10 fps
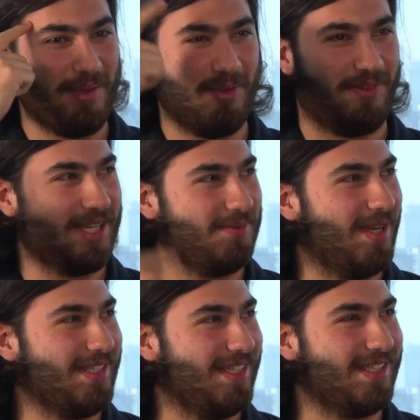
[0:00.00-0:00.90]
me
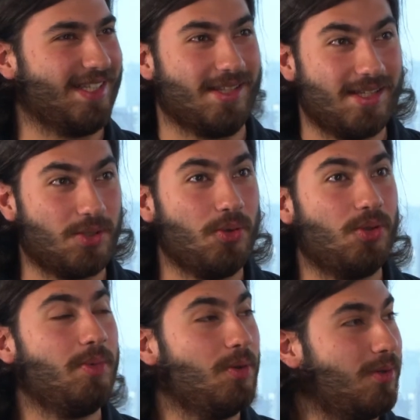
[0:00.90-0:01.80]
flashbacks, and I was like, there's going
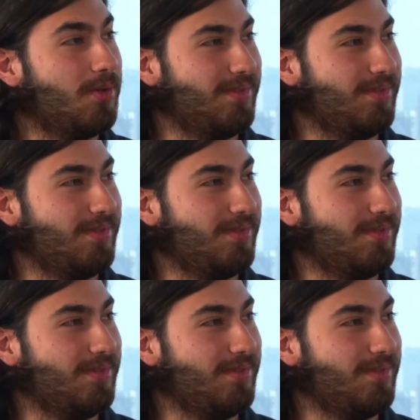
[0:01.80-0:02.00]
to be a war.